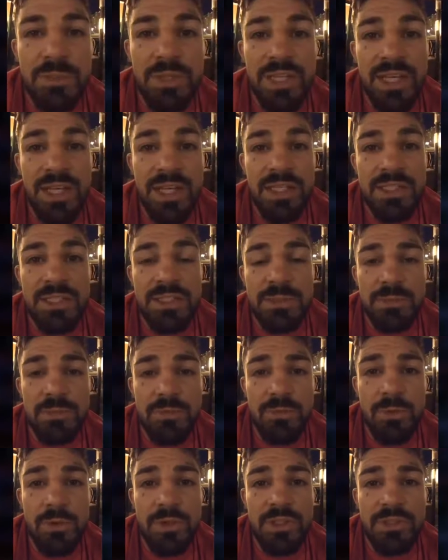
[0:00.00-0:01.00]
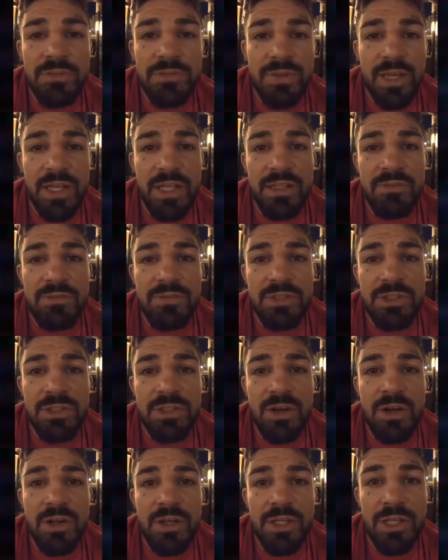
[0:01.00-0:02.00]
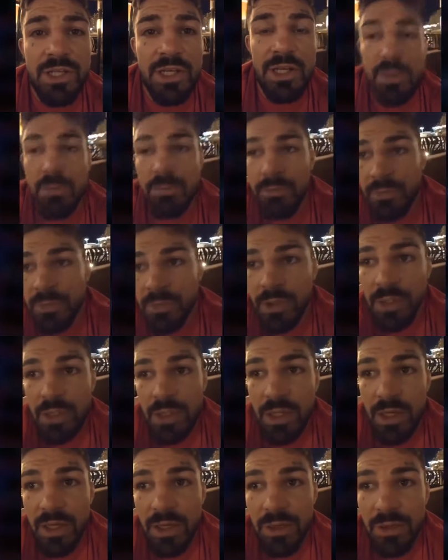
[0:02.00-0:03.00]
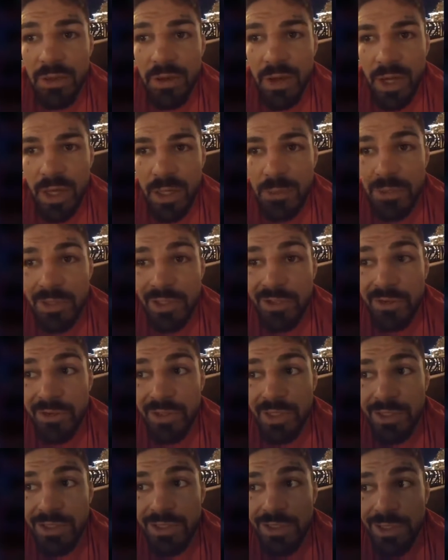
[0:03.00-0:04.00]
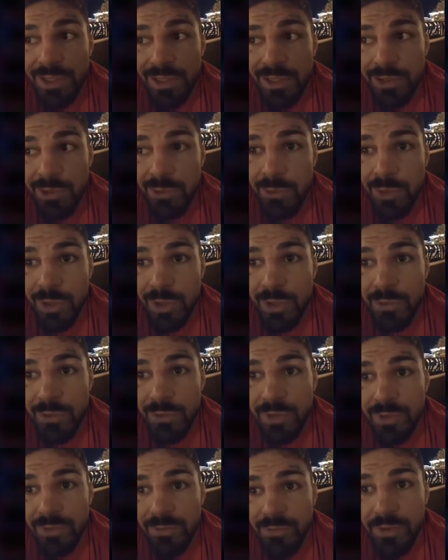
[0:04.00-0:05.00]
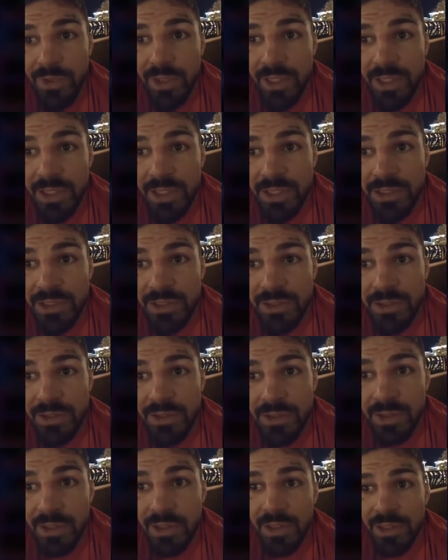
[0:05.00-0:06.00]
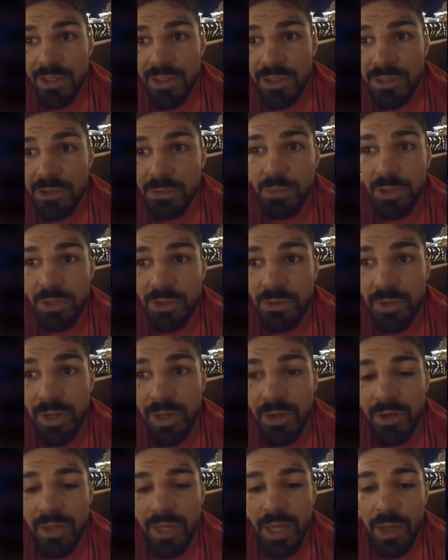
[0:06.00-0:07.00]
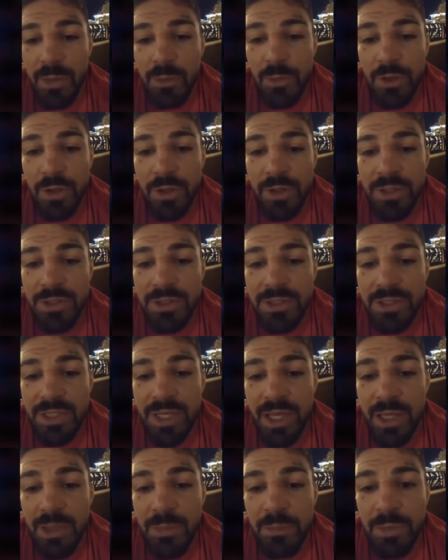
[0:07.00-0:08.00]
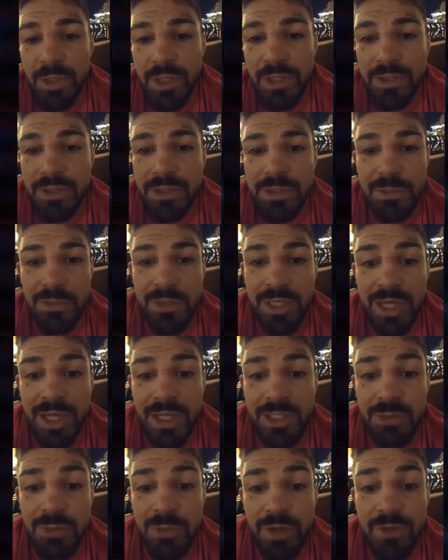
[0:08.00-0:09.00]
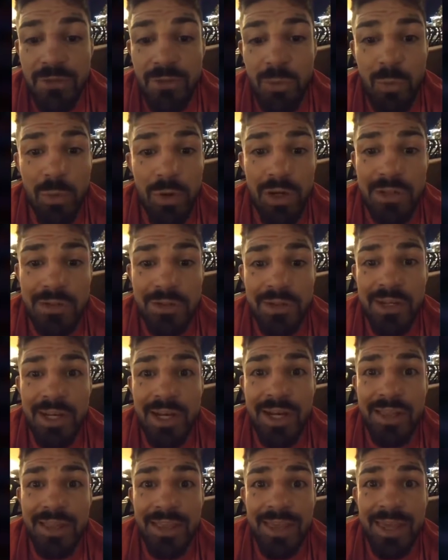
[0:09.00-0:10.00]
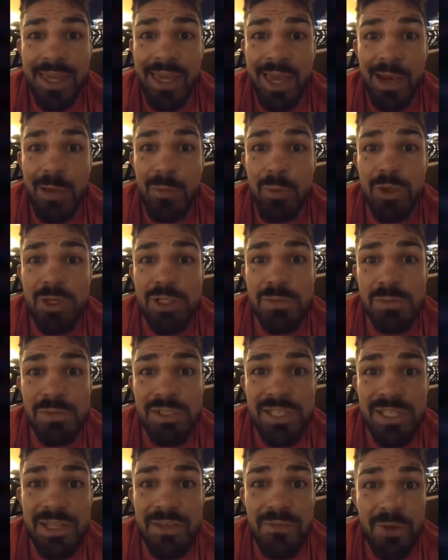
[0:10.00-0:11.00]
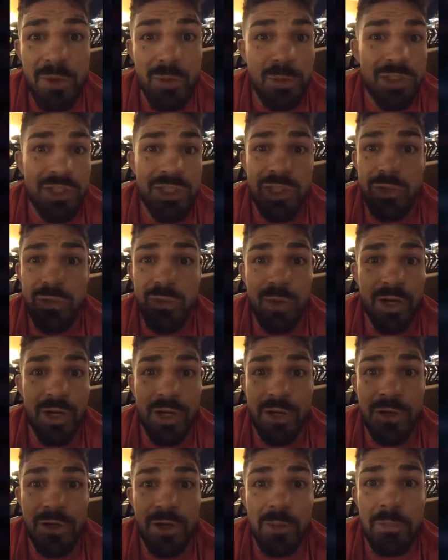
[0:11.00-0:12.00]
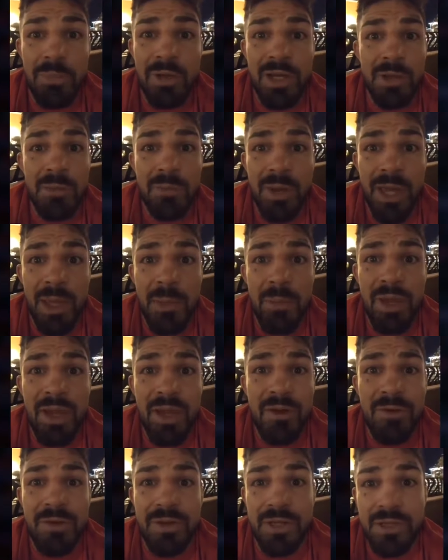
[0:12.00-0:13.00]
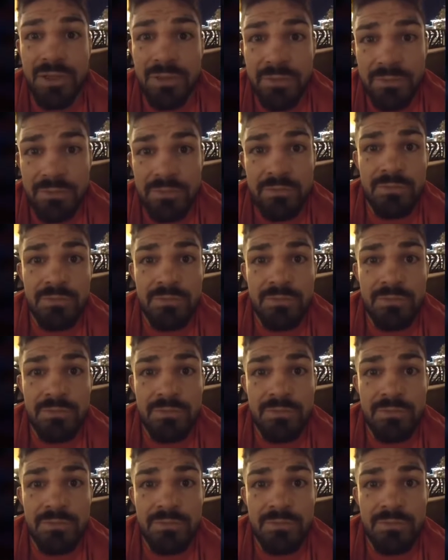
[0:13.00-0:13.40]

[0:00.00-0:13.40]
To be honest, before this fight even started up, I thought I'd be crazy not to work with Frank Lester. He's been around Cowboy all this time, but to be honest, we haven't worked on anything Cowboy specific. We just working on a better Mike Perry.